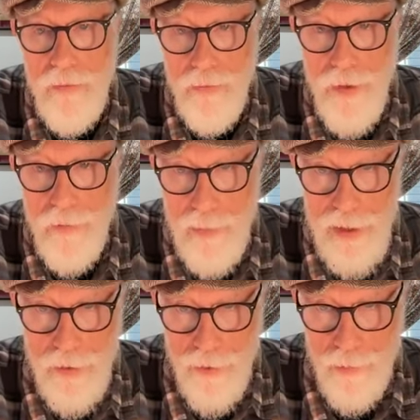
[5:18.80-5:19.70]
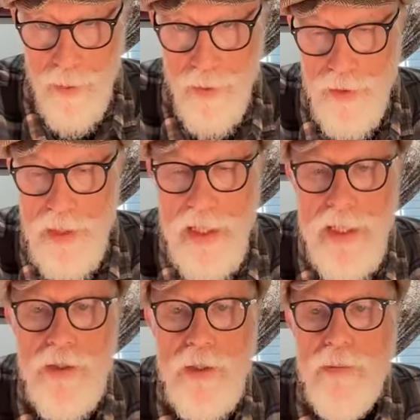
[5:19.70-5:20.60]
would have been her
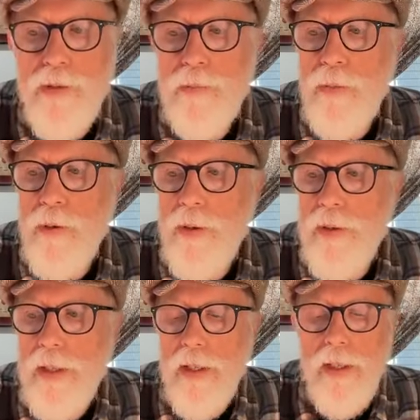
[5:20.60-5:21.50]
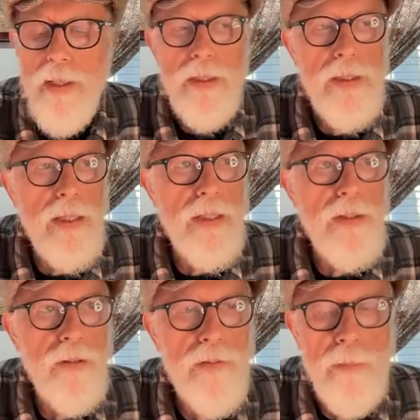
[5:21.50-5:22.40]
birthday. She was born on
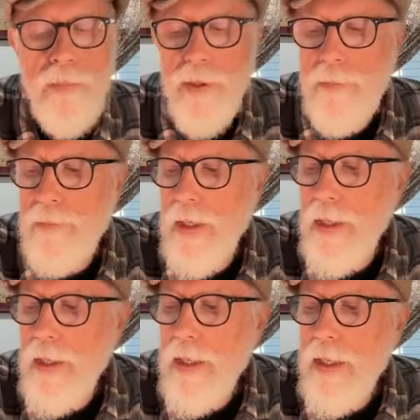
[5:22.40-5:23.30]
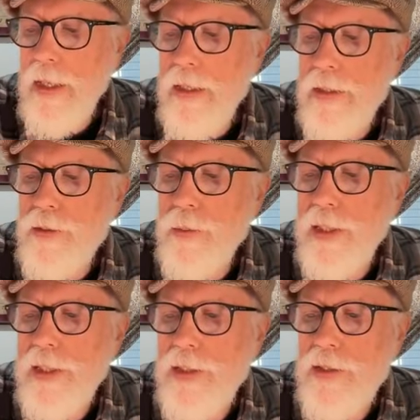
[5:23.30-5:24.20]
November
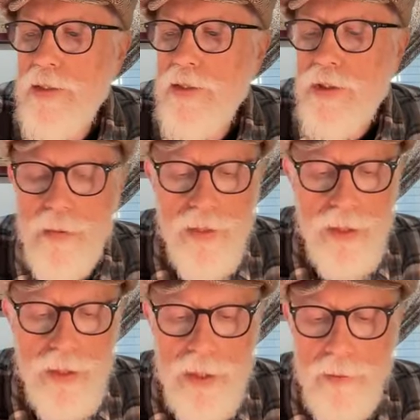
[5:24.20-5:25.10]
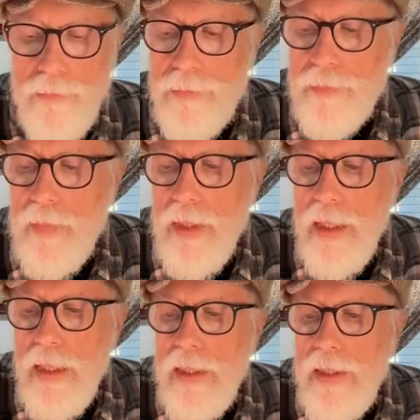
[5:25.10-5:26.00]
27th,
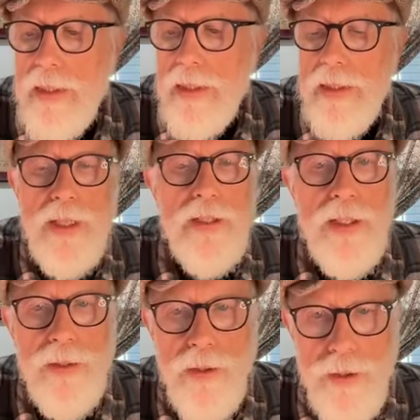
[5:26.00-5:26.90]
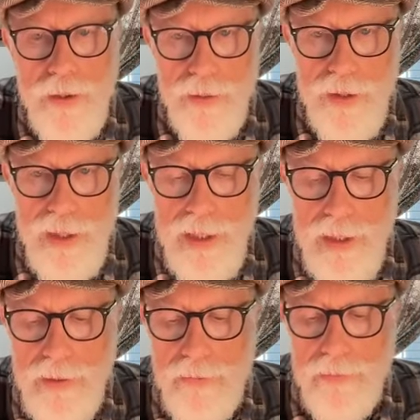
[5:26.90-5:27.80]

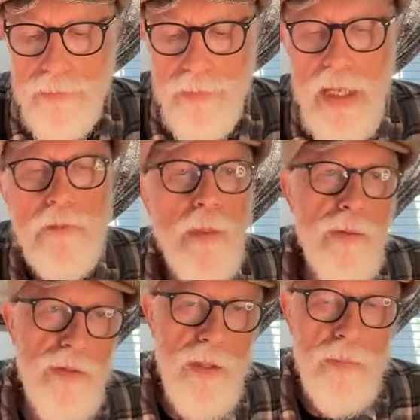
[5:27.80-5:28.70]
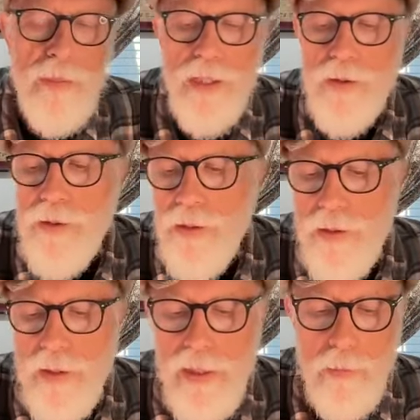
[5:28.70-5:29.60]
1913. I've posted a
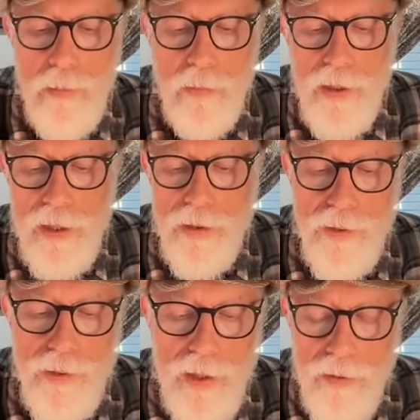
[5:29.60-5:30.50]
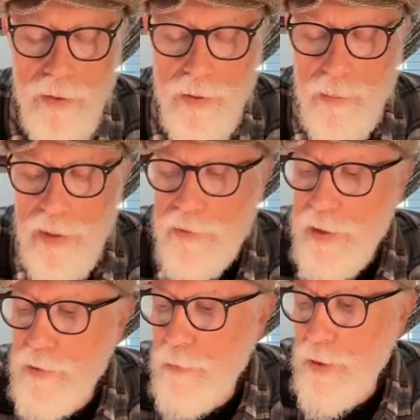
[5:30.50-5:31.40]
picture, a couple of pictures of her on my
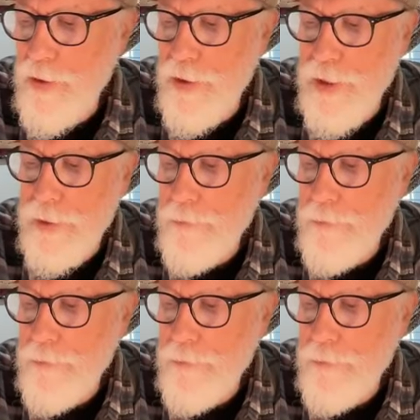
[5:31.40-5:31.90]
Facebook thing.